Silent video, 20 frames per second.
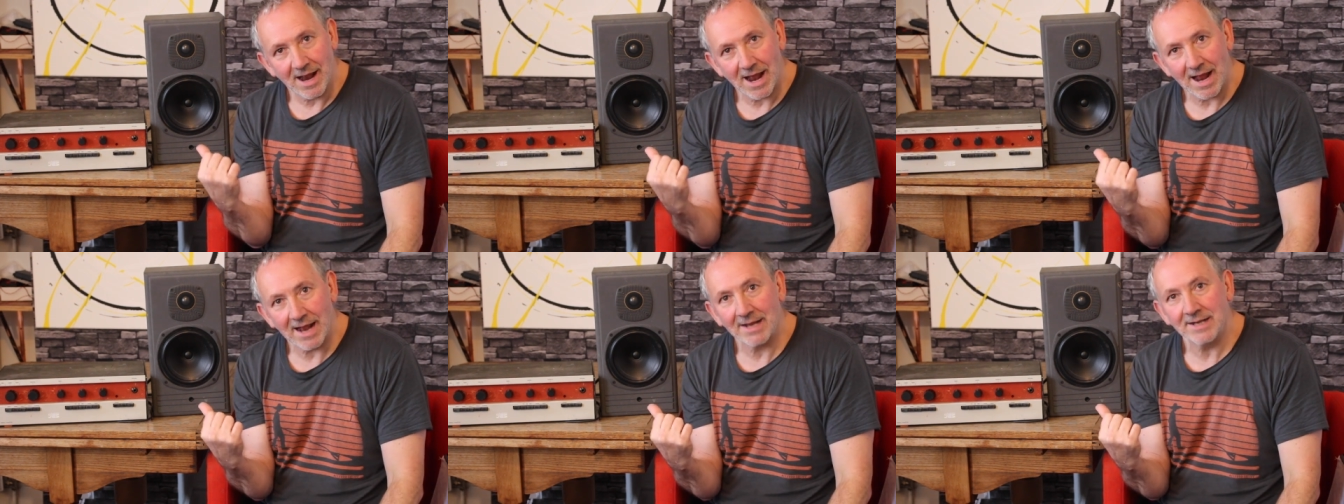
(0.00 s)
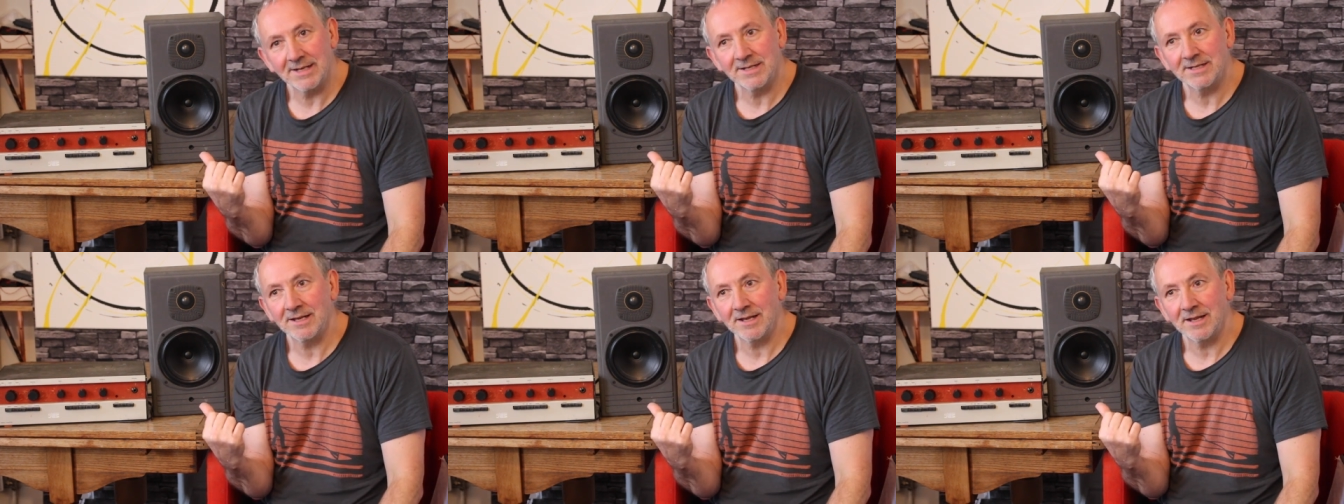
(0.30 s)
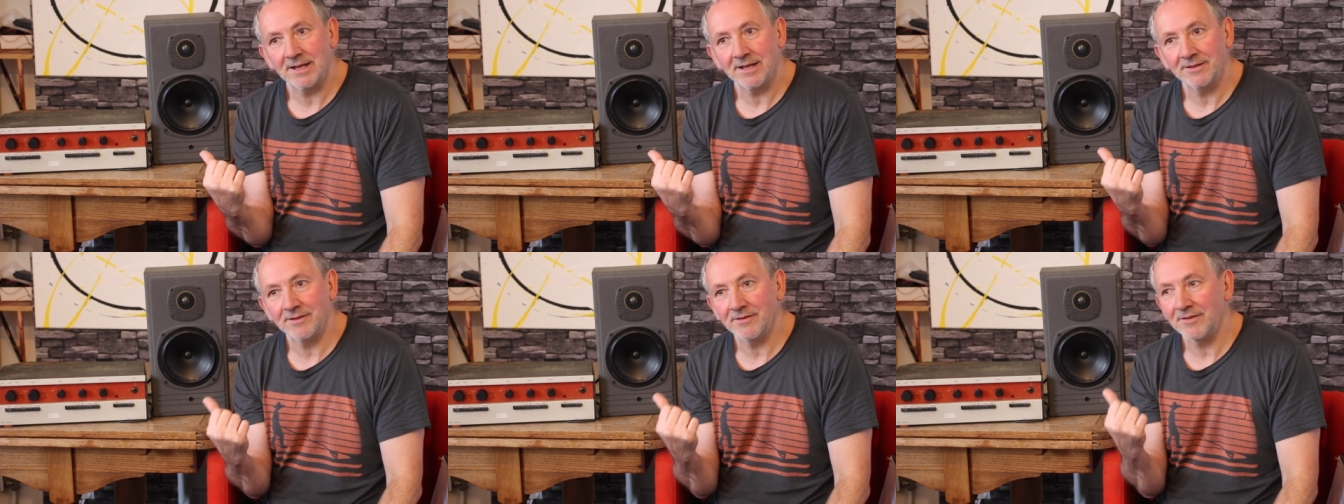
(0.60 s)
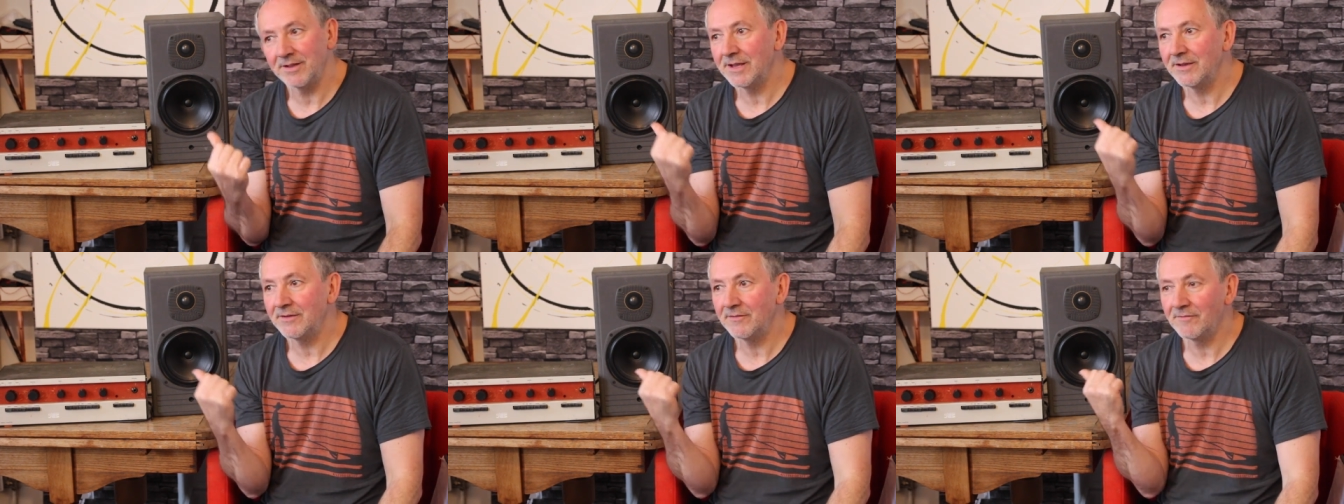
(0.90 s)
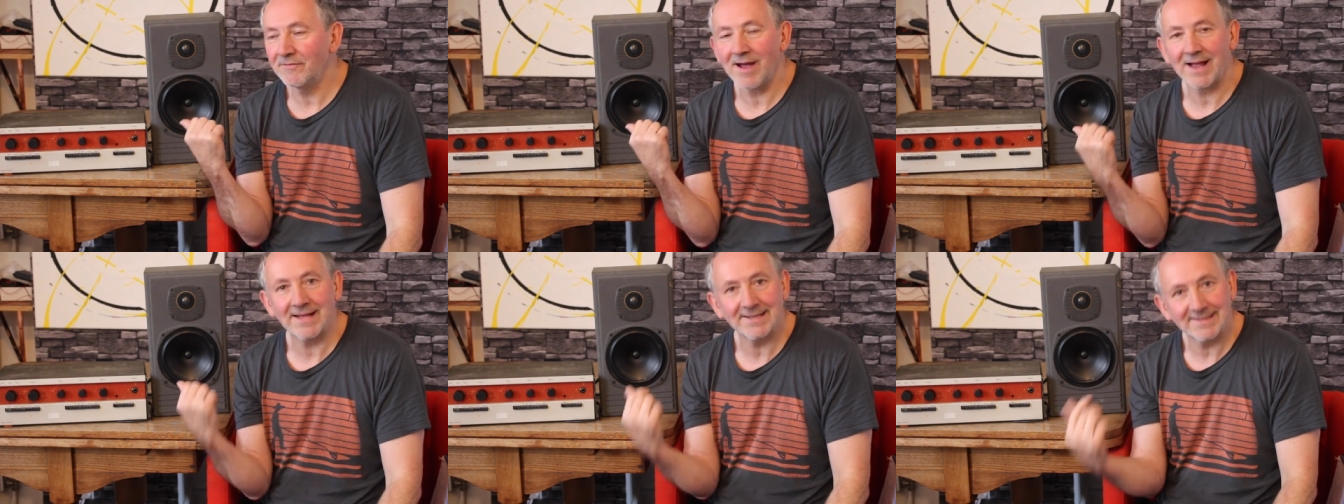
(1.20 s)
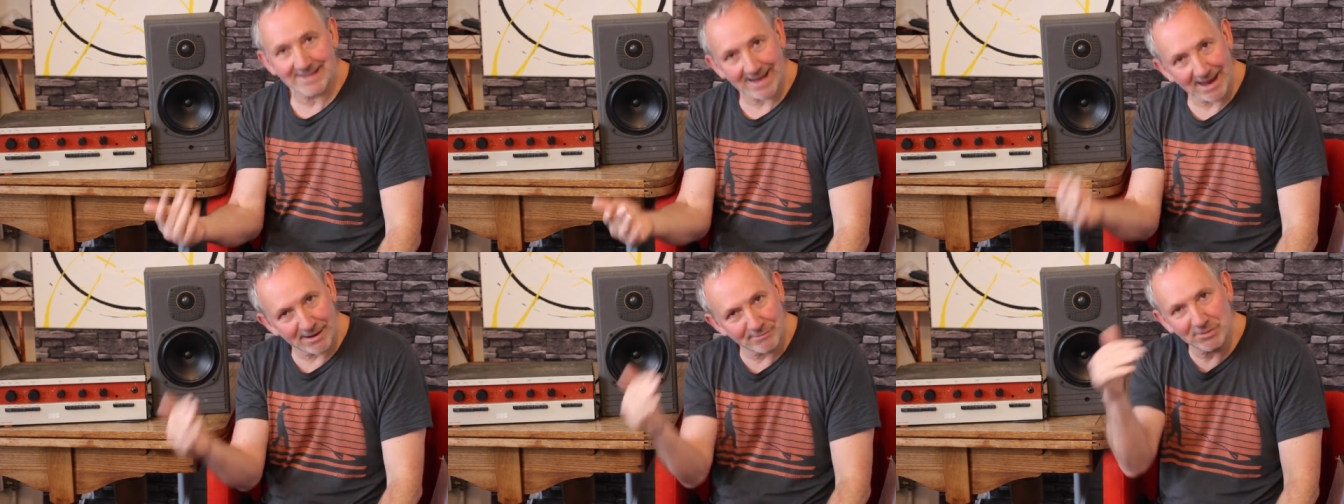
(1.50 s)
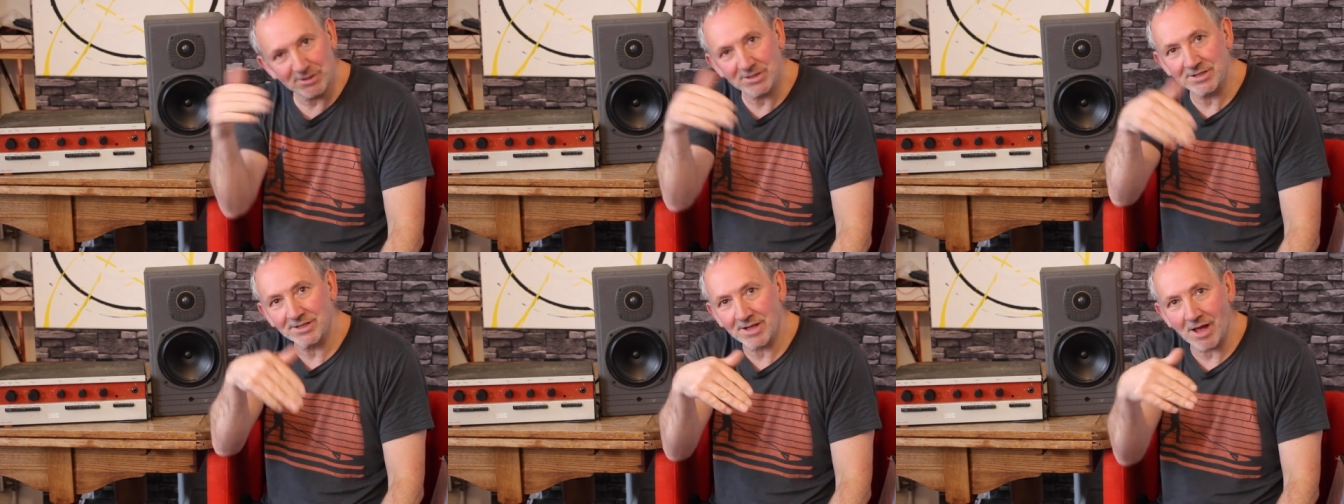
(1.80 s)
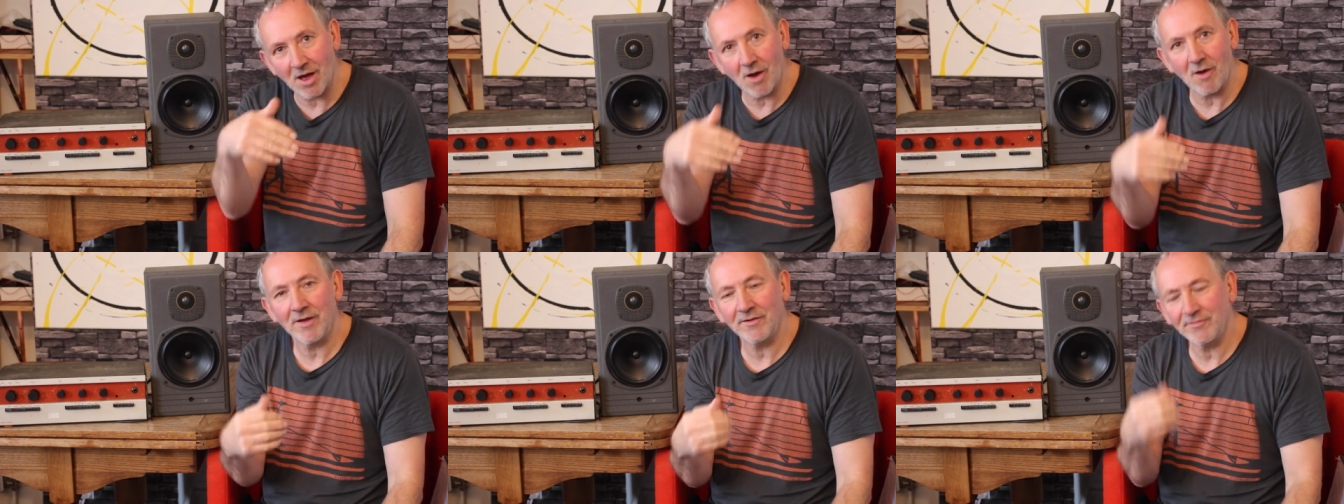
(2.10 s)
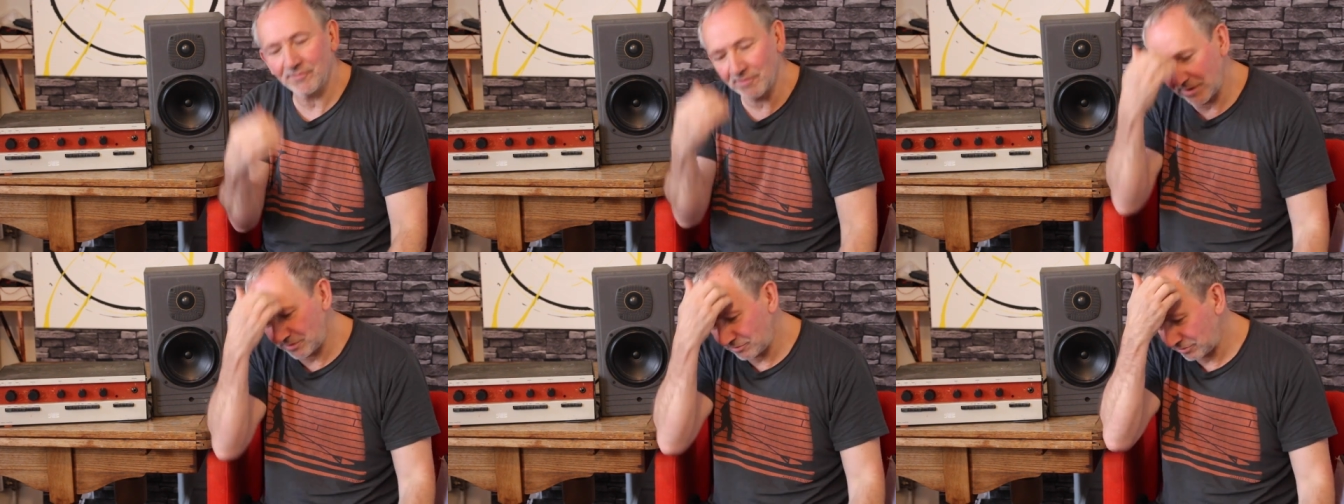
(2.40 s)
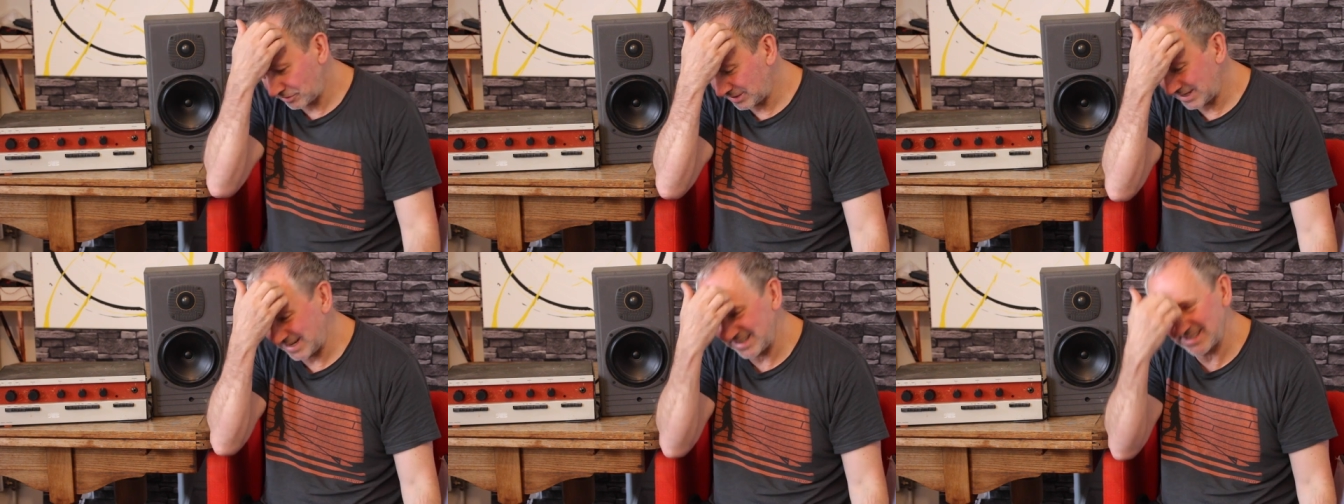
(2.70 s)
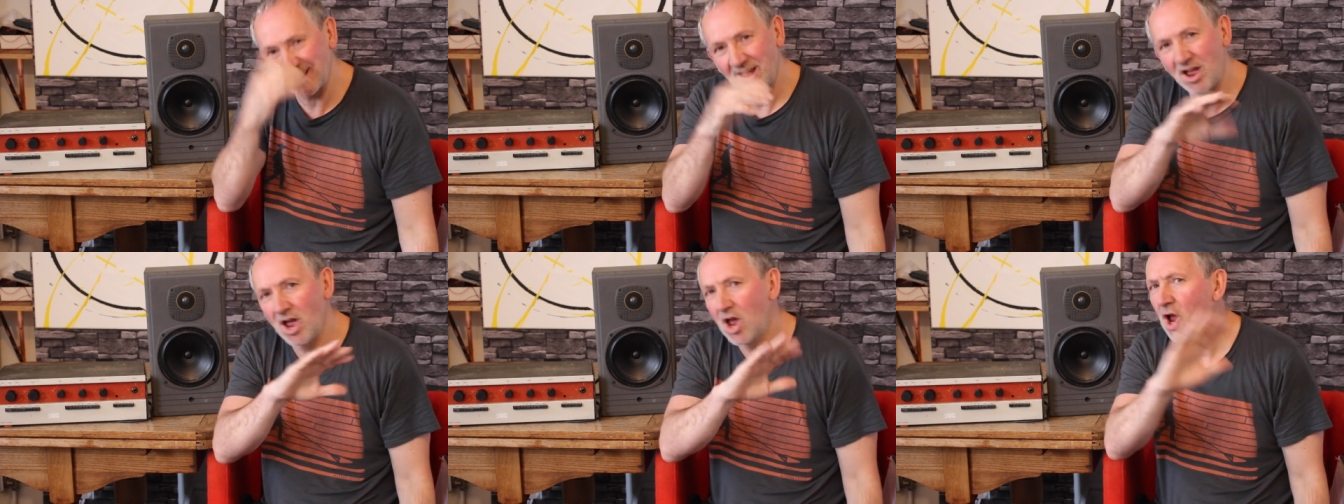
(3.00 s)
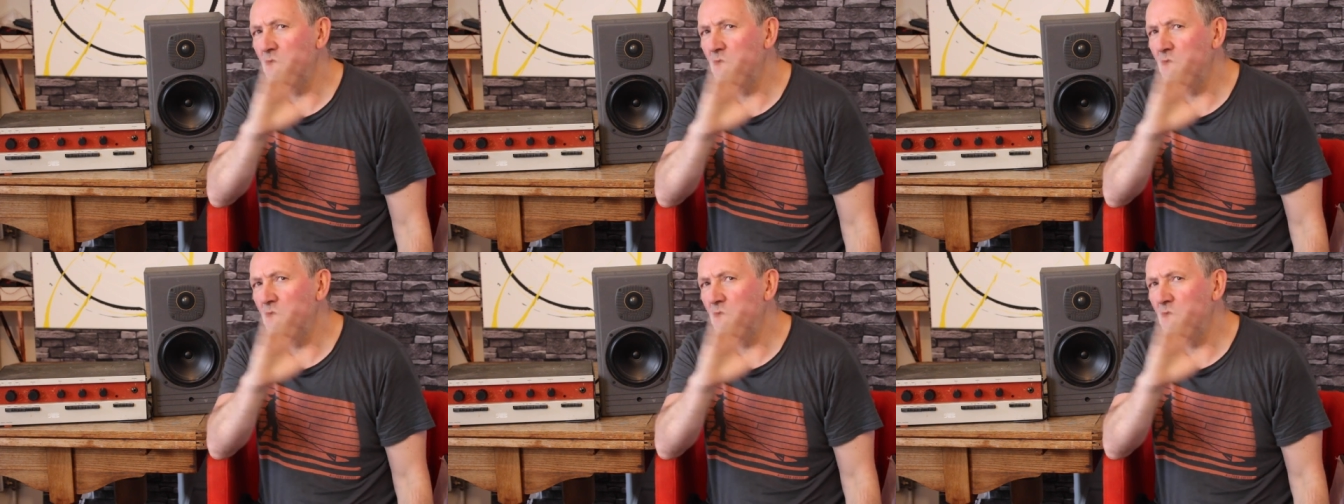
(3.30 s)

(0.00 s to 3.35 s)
and uh, the Van Damme into the high frequencies.